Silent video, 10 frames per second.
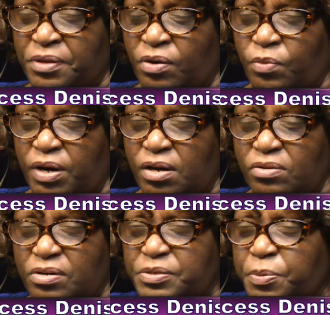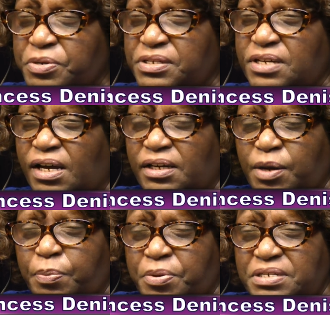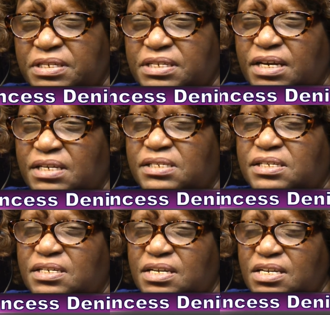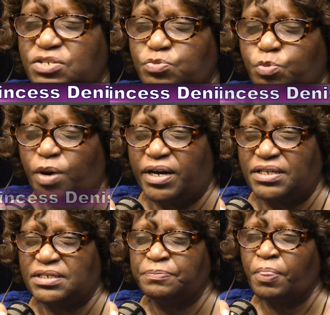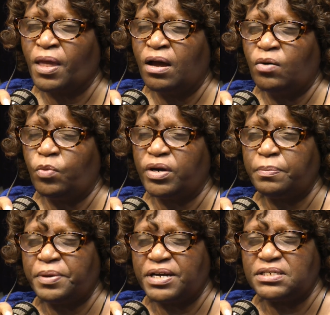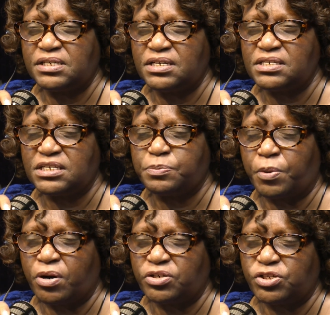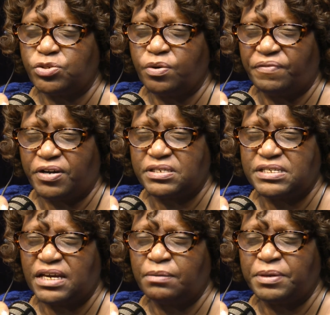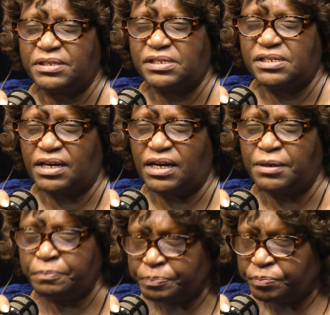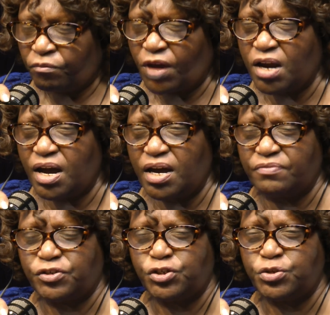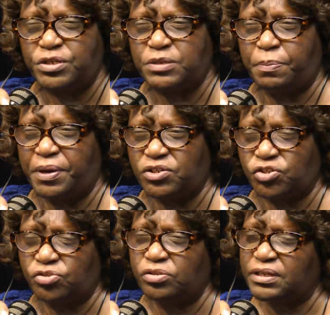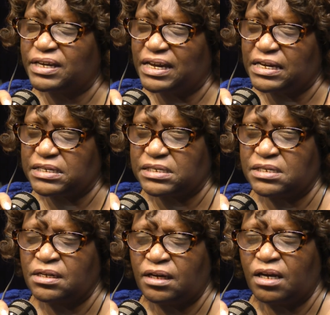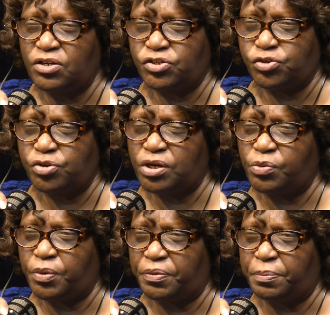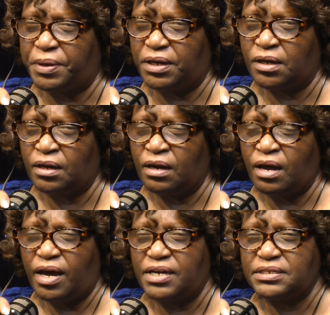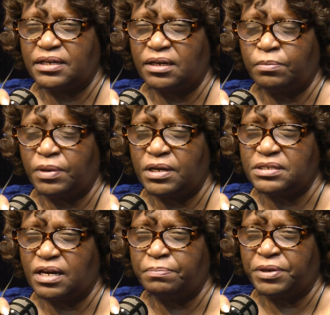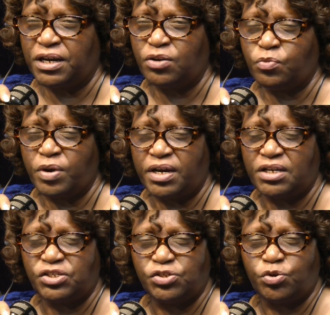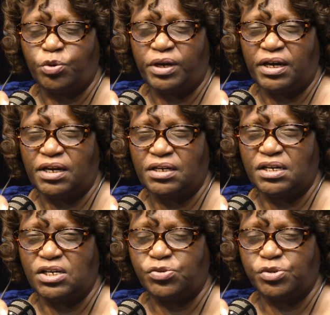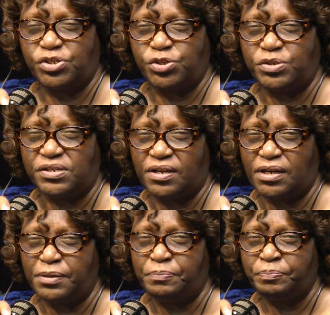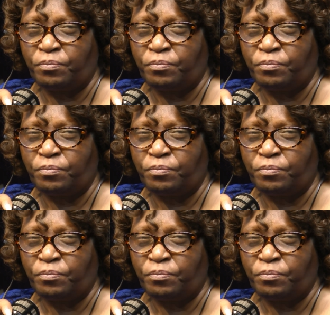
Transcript: Radio host personality Princess Denise Wright. What a blessing. This is part 2 of our segment today. And I have 2 special guests in the studio with me as I'm getting ready to go ahead and introduce them.